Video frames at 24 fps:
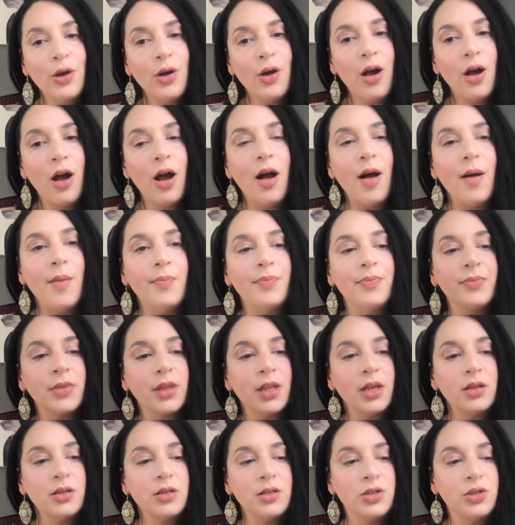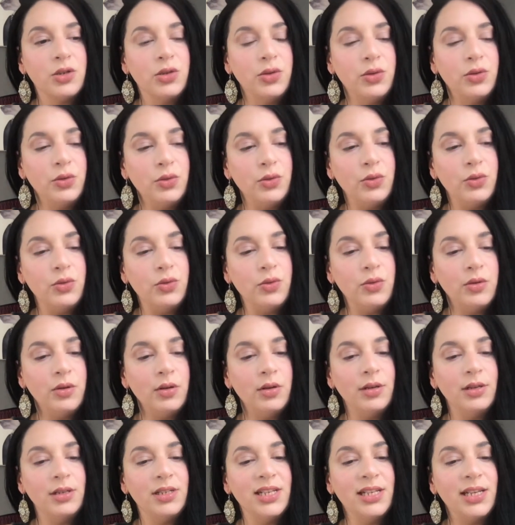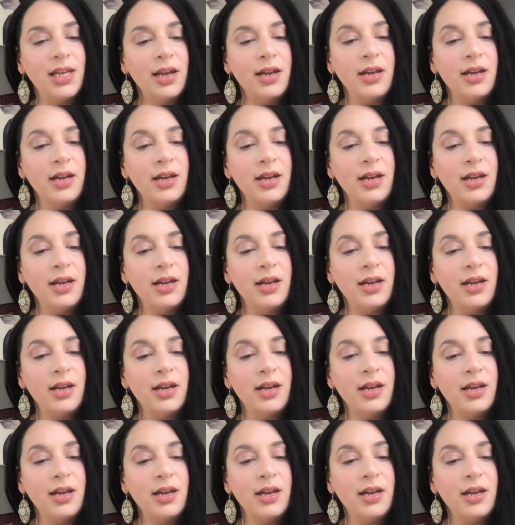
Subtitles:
to get